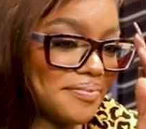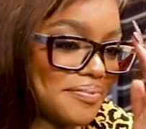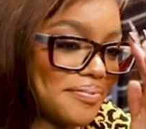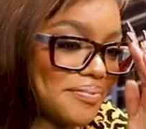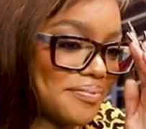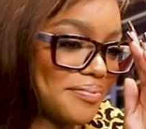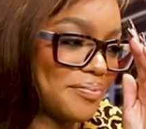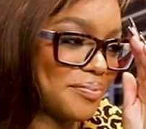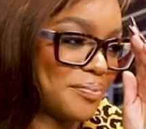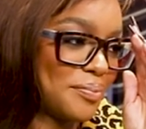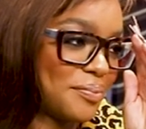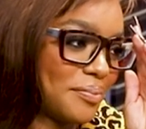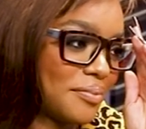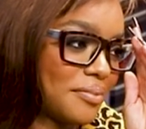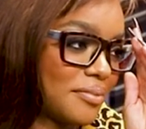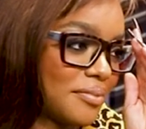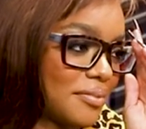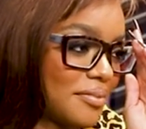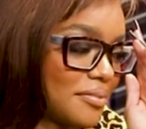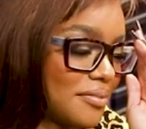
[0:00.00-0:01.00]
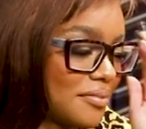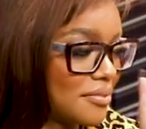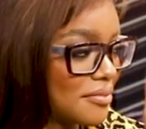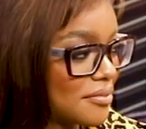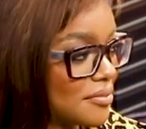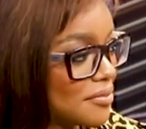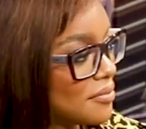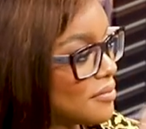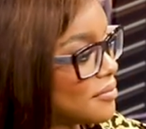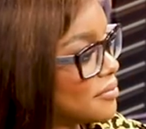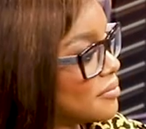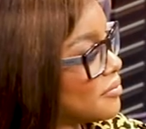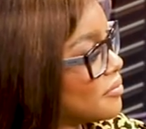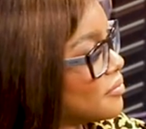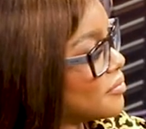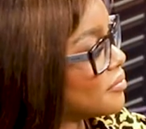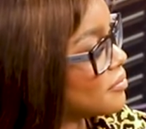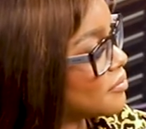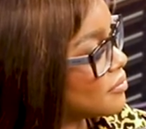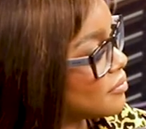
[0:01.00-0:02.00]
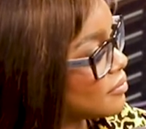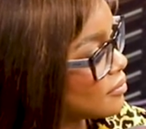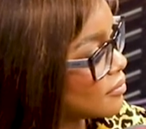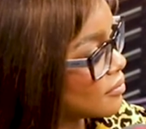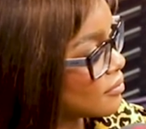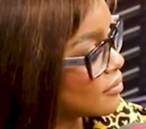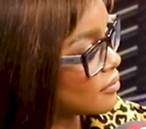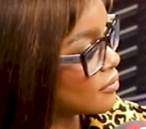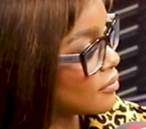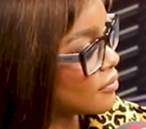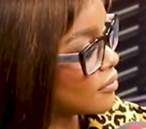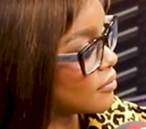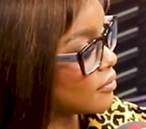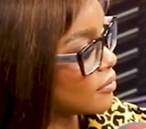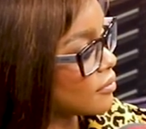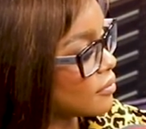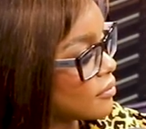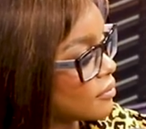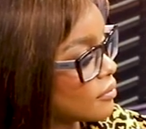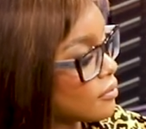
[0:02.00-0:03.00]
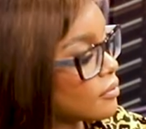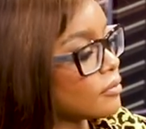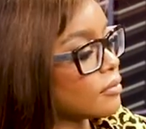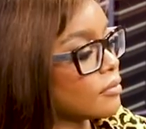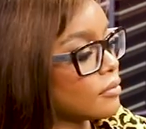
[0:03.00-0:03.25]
(silent)